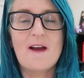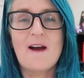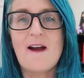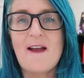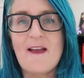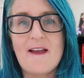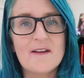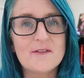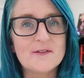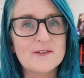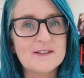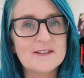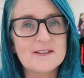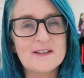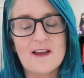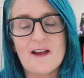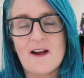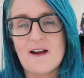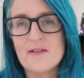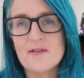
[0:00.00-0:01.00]
I have to
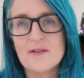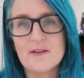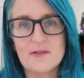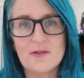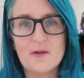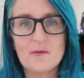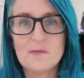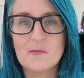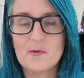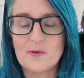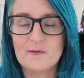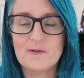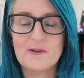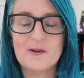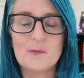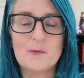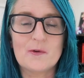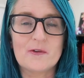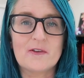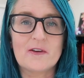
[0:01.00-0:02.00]
say, I think the
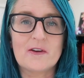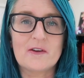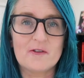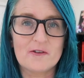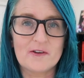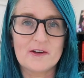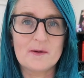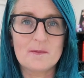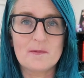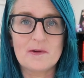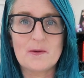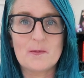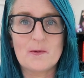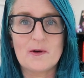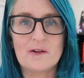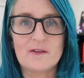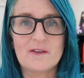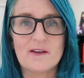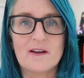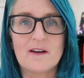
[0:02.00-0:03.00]
movie was incredibly
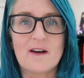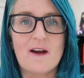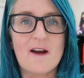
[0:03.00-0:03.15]
well done.